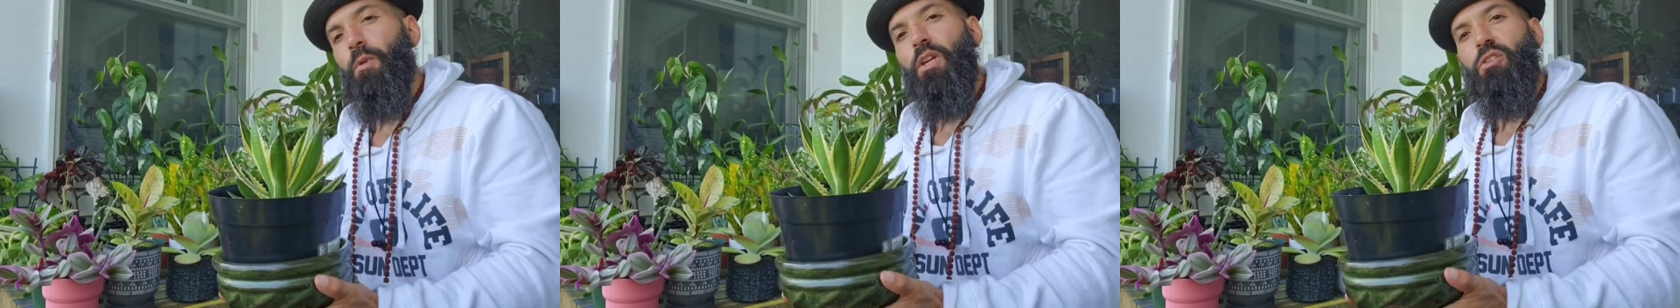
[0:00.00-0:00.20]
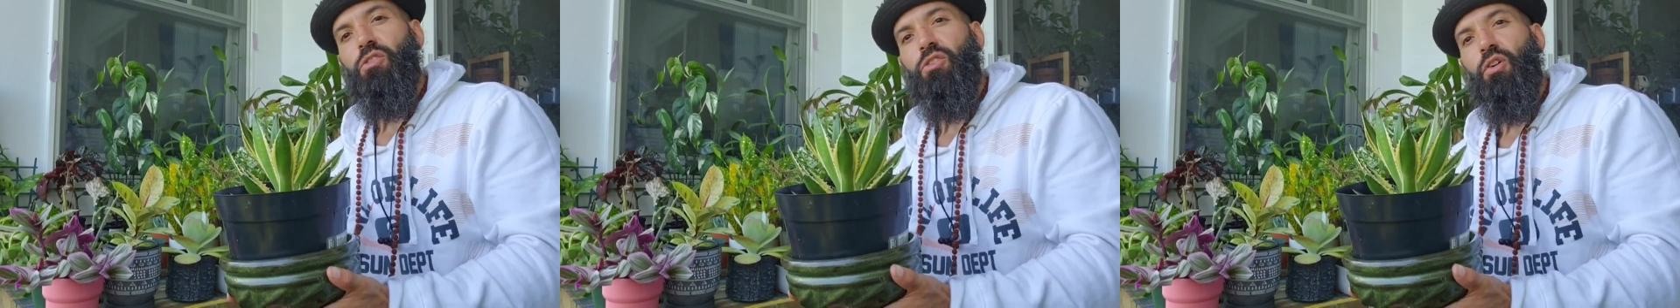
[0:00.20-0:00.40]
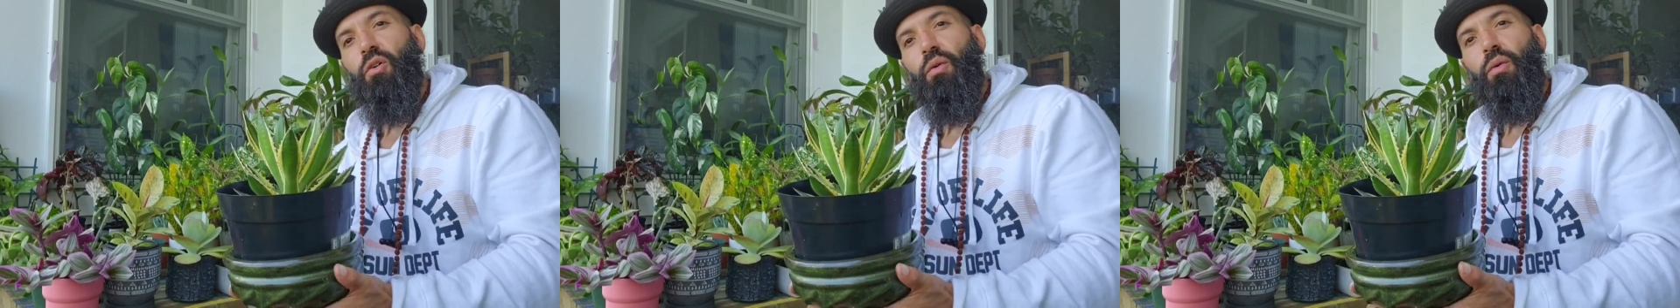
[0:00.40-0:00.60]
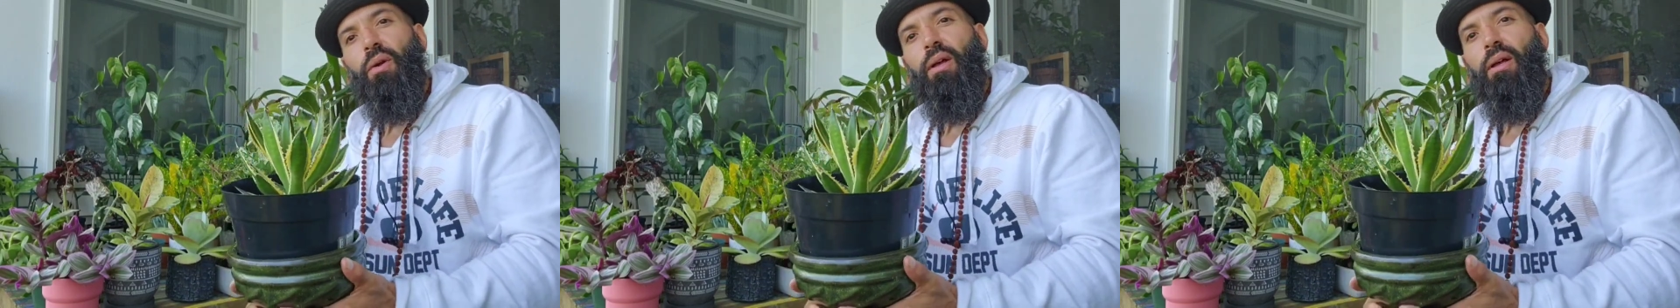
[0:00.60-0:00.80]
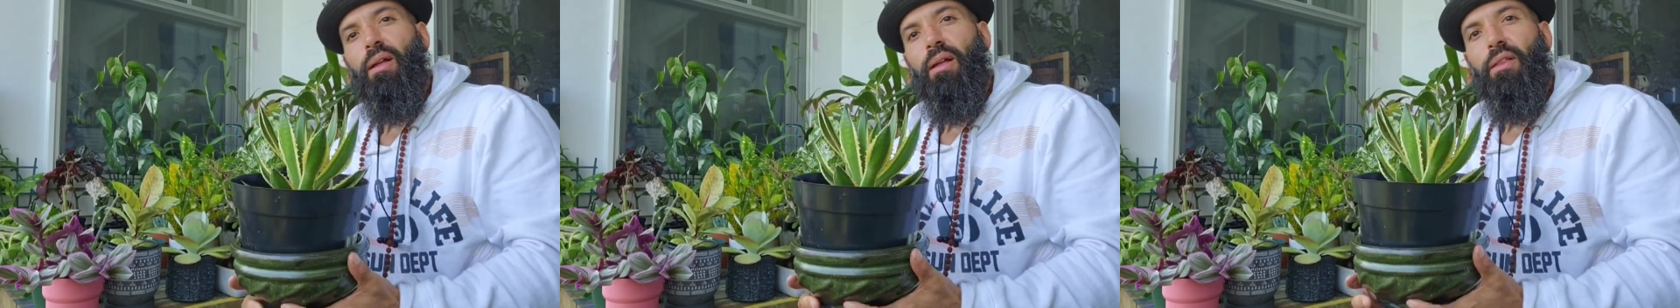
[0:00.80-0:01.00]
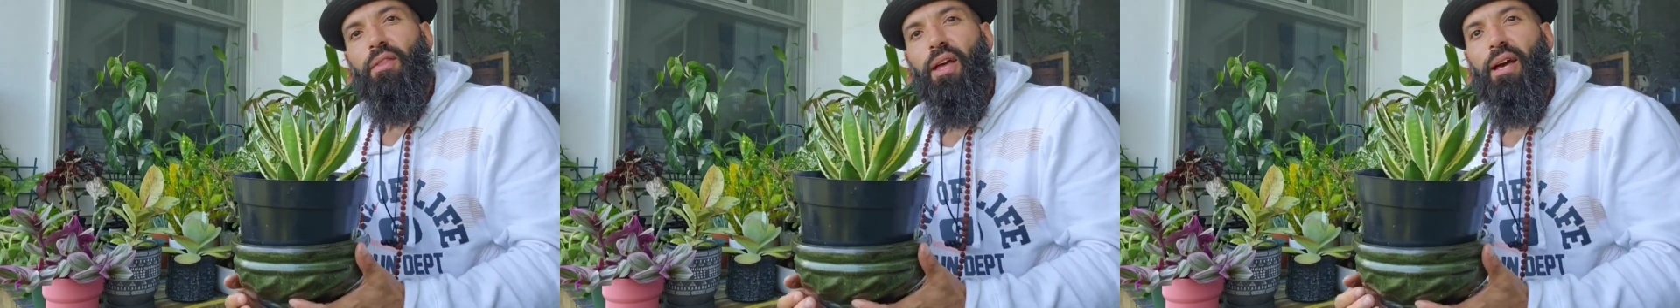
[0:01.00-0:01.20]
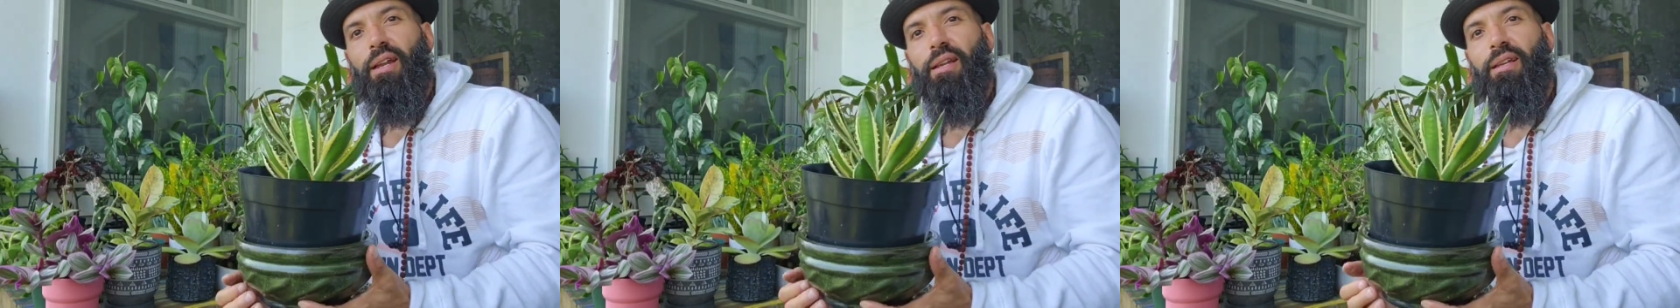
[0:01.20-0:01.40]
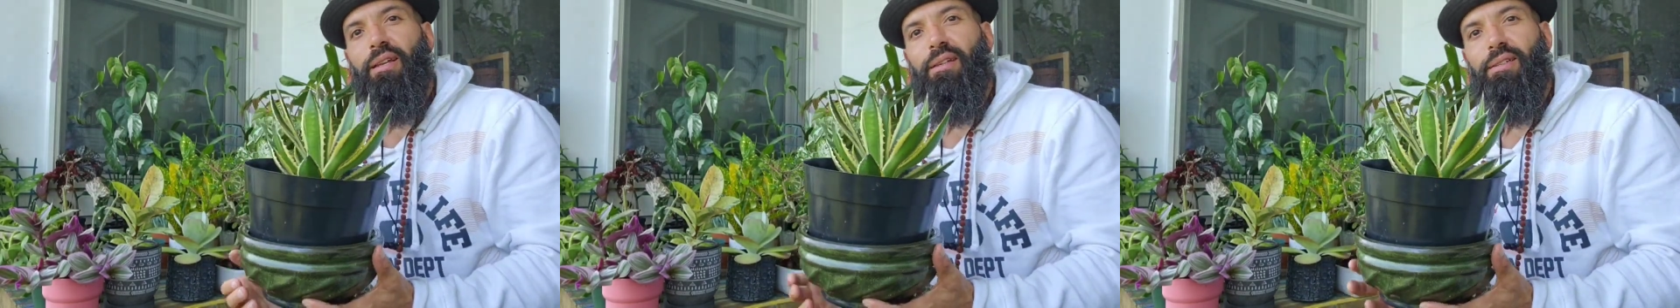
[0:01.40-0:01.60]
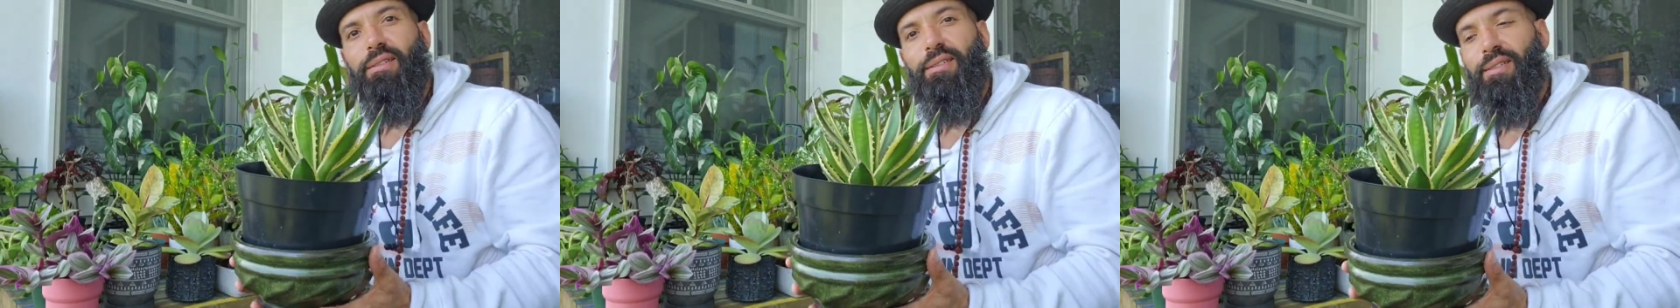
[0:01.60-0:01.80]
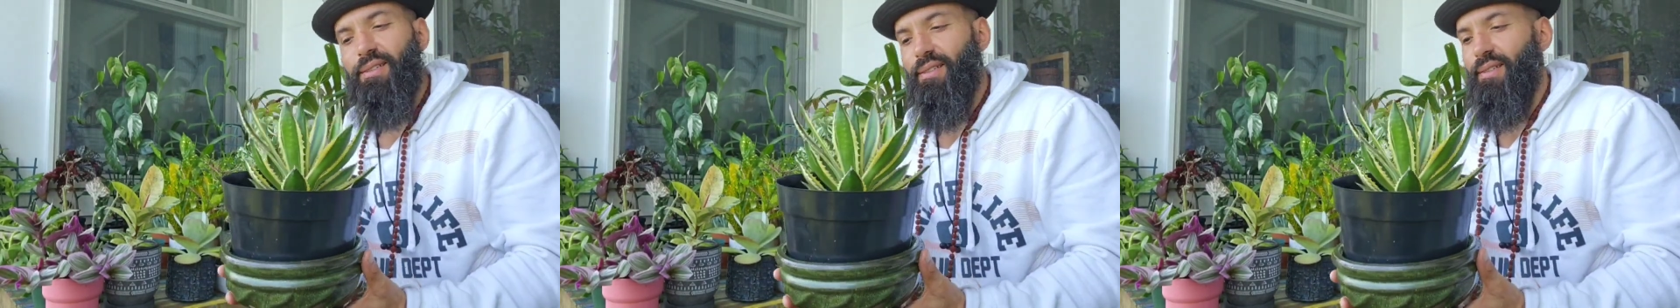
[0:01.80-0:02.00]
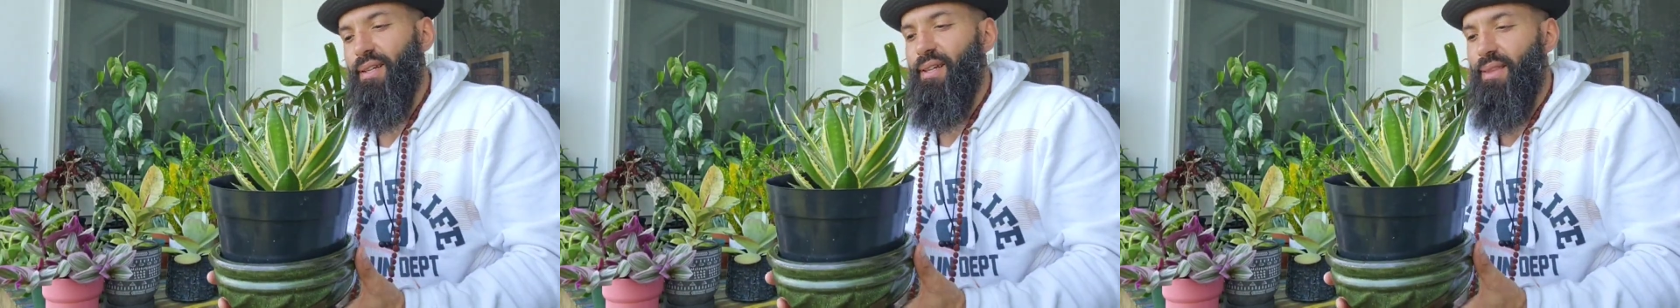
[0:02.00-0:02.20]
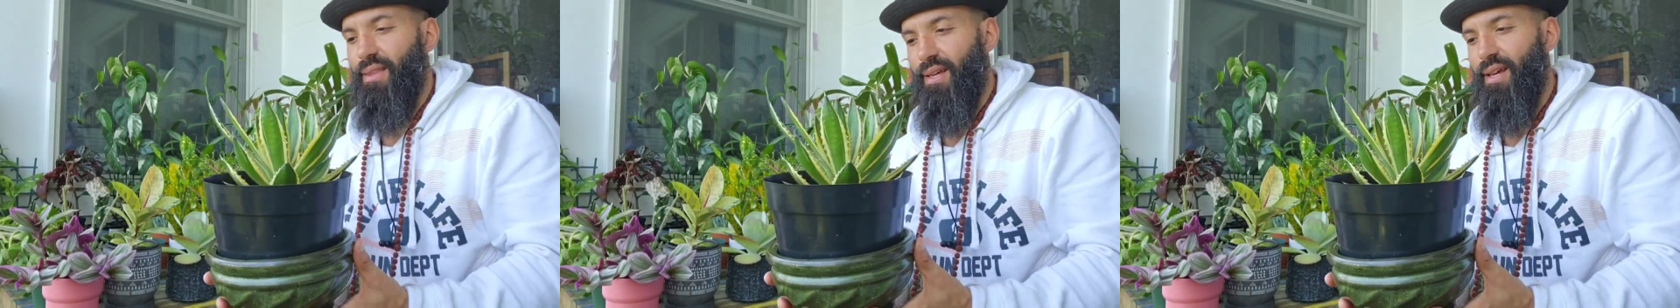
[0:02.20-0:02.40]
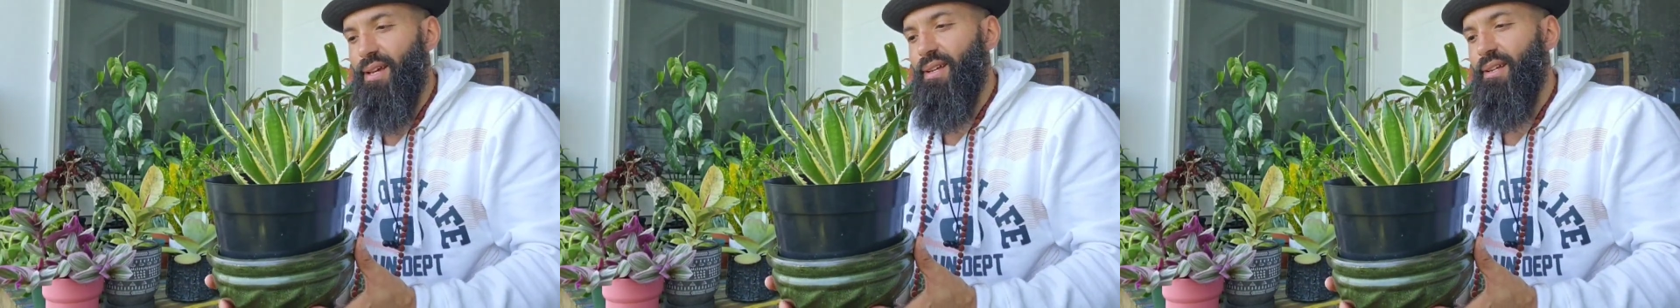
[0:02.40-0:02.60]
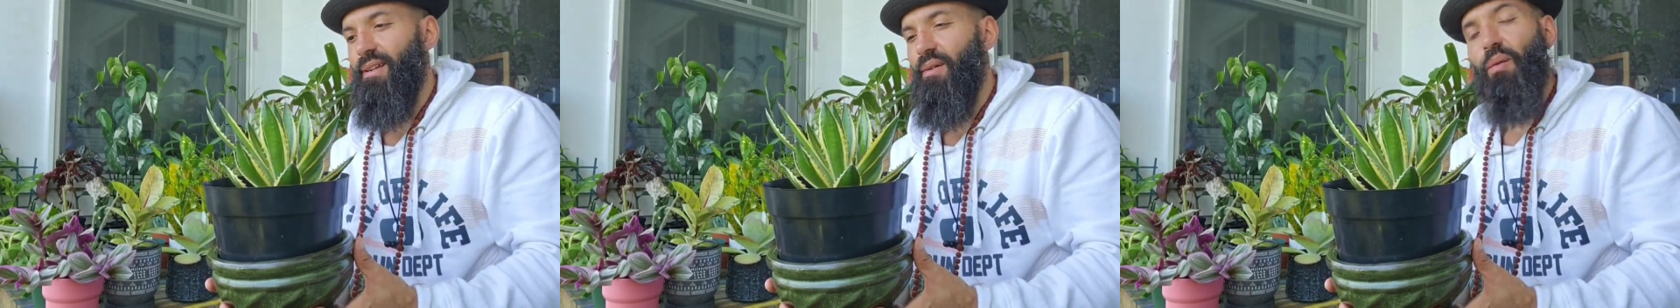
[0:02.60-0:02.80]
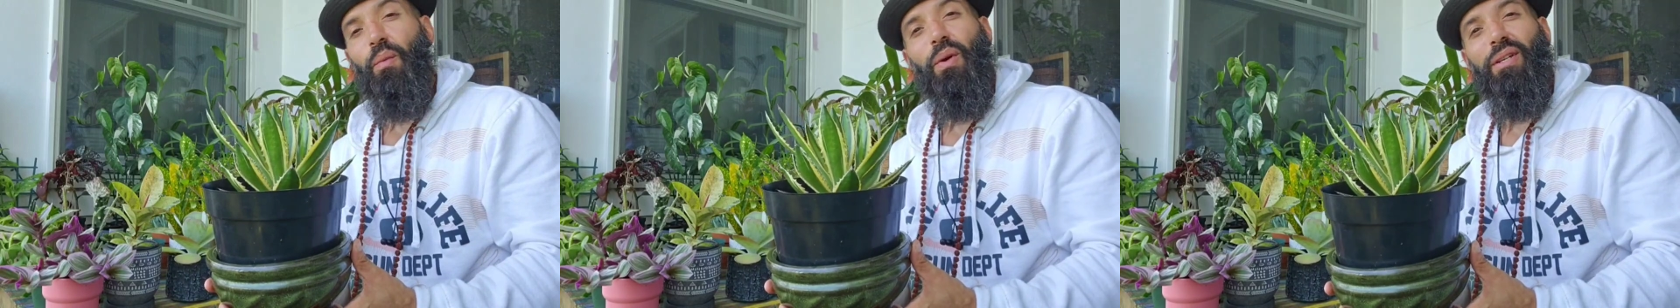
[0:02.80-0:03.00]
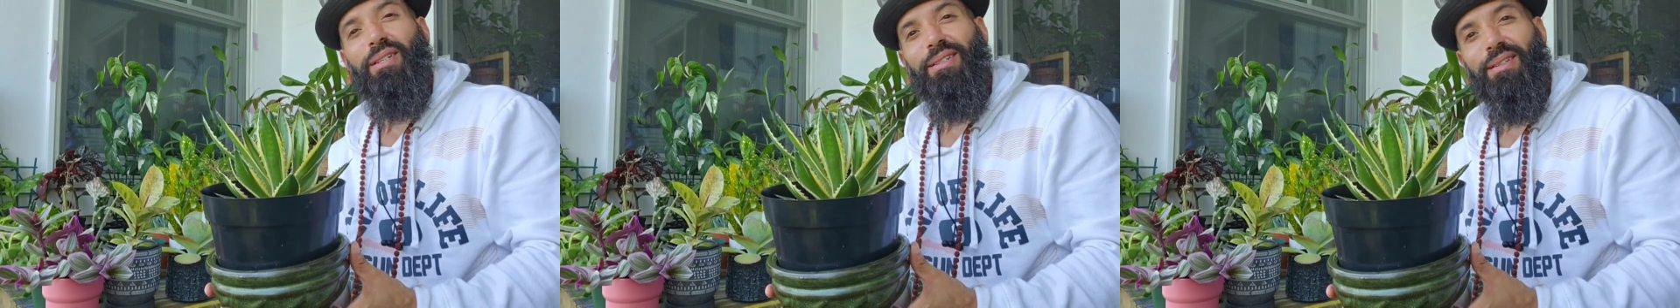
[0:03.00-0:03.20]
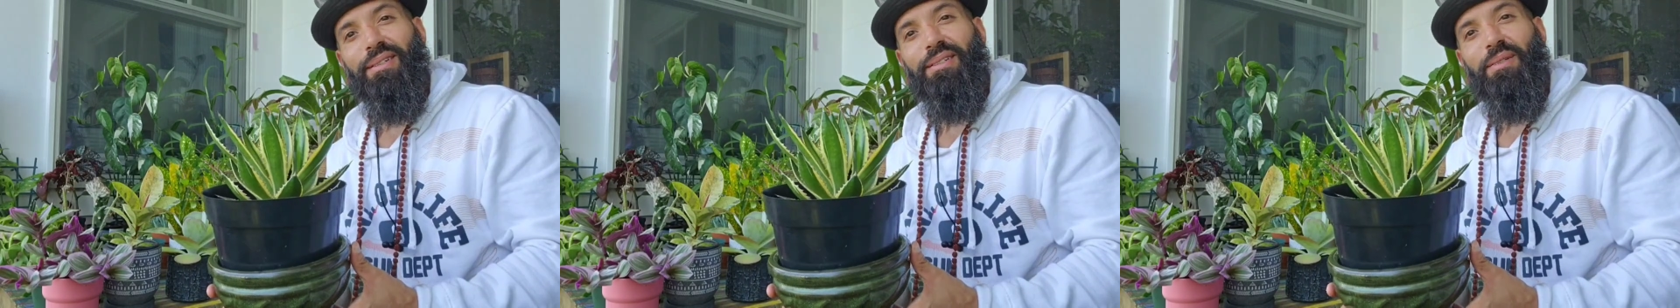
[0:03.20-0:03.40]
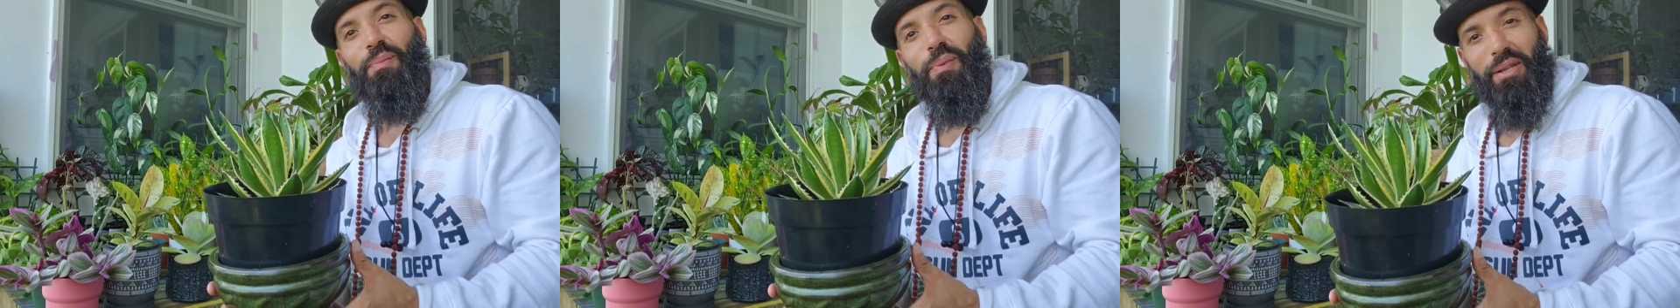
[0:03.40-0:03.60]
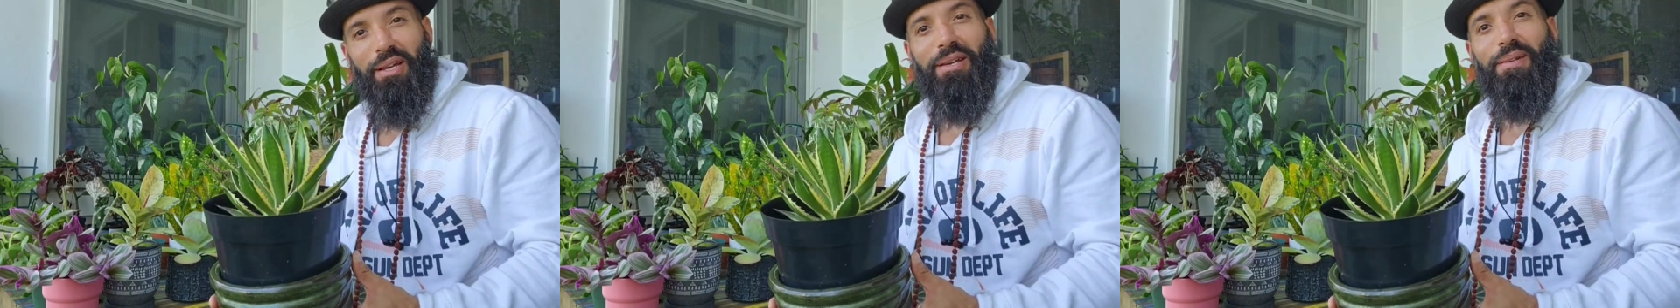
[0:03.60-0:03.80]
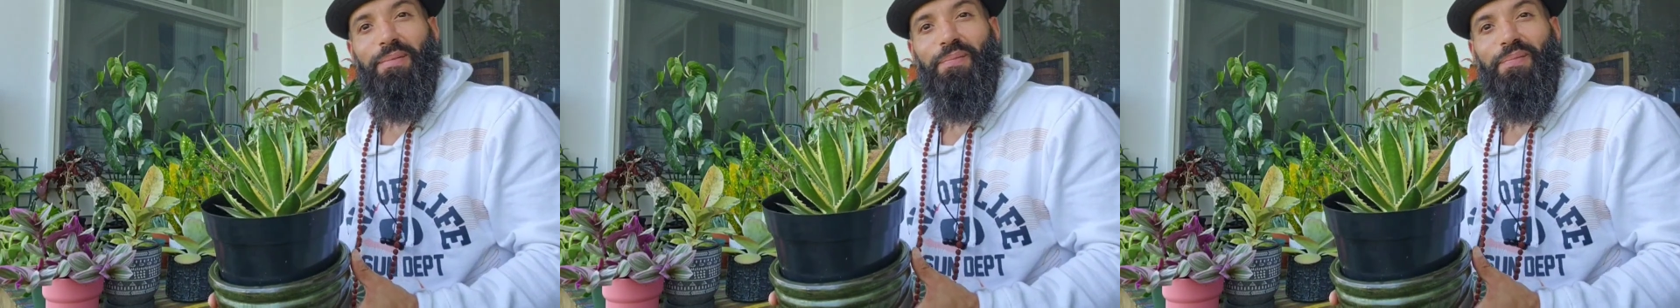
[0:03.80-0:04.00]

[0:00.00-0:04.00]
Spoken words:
And so that is that Wishlist plant.